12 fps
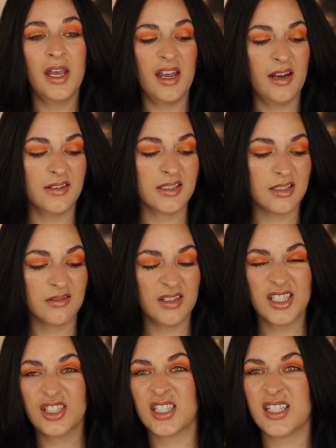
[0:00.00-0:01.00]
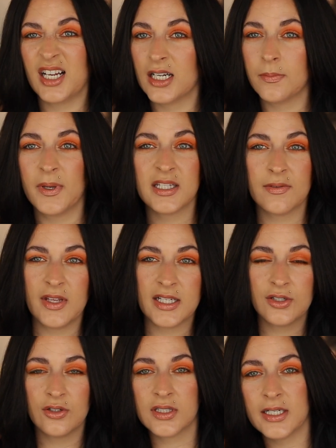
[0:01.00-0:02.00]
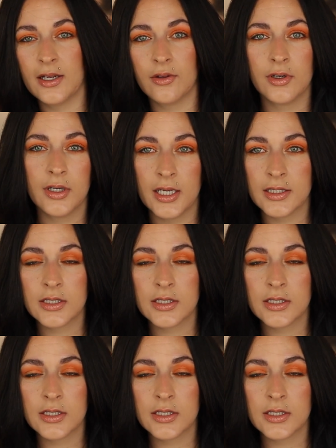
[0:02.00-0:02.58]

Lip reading: And it just kind of depends if that's your style or not.